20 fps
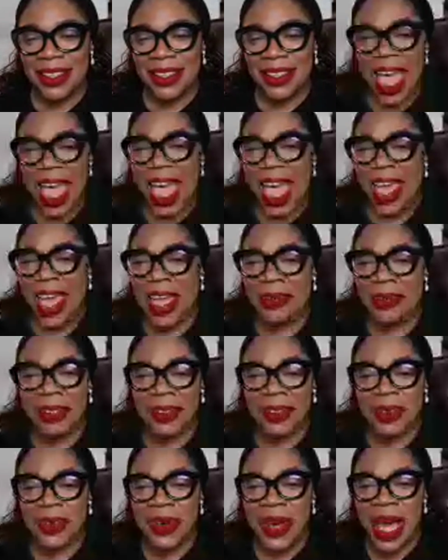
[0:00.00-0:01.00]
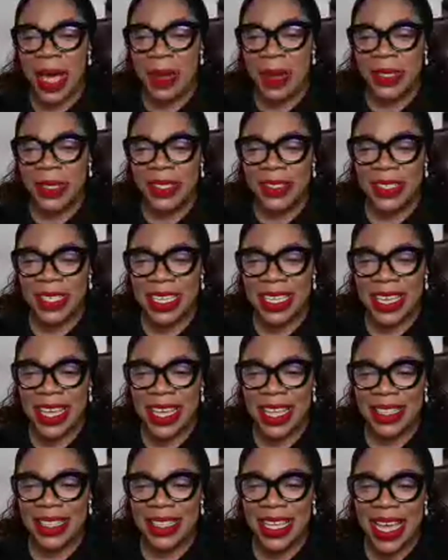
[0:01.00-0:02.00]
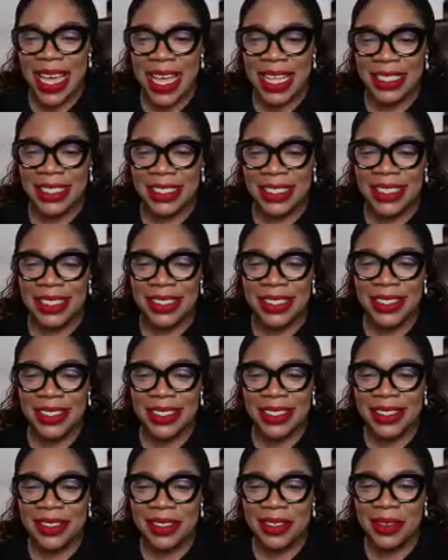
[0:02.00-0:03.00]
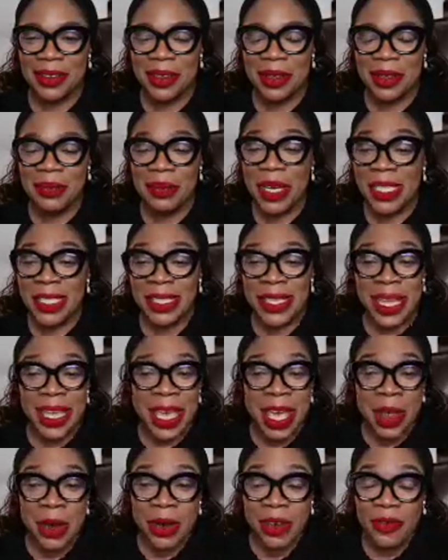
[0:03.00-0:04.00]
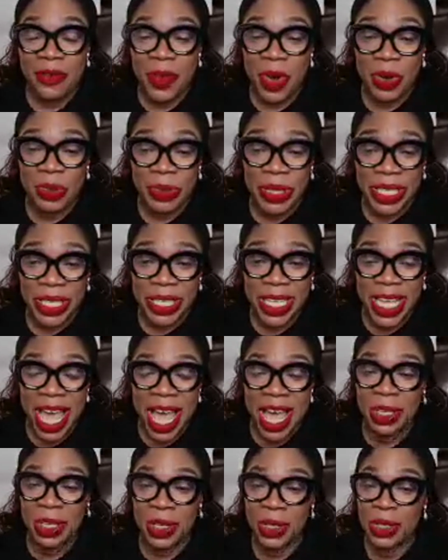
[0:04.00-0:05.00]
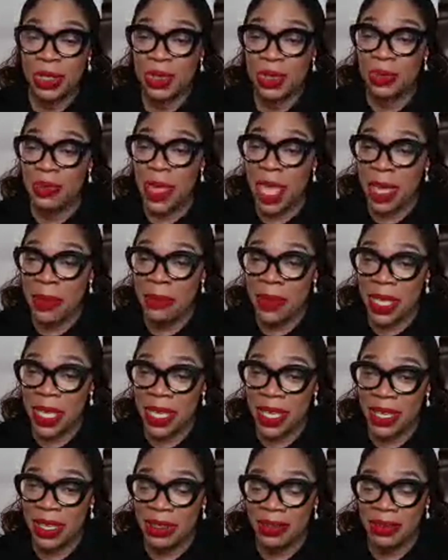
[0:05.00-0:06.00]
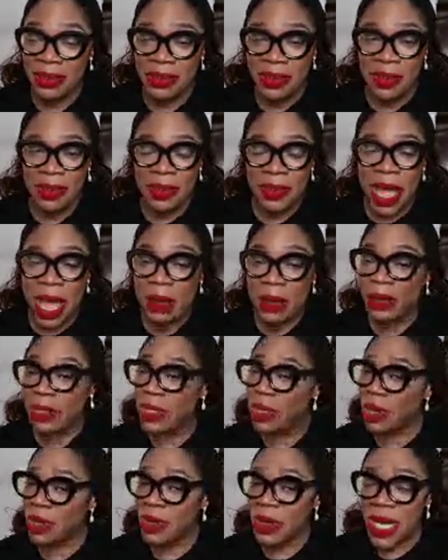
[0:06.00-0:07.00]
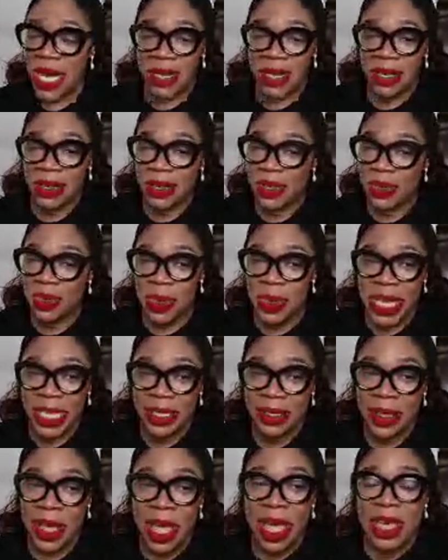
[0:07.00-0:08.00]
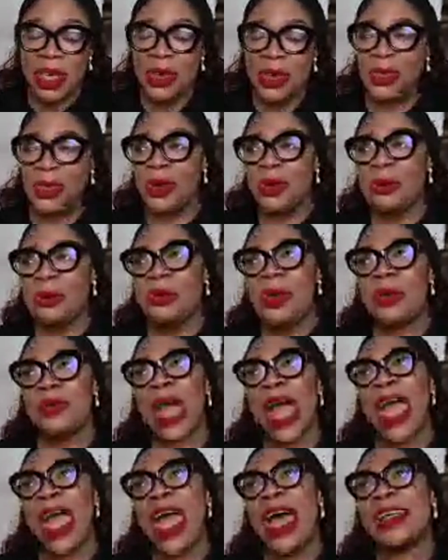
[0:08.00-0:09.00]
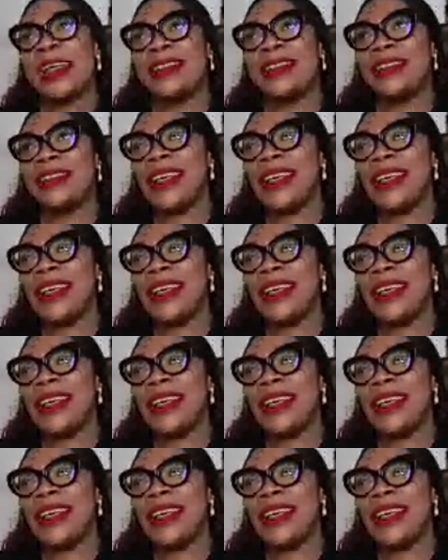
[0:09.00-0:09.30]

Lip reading: I am so happy to hear that. Please take care of mommy and your new baby. I'm sure you cannot wait. I had,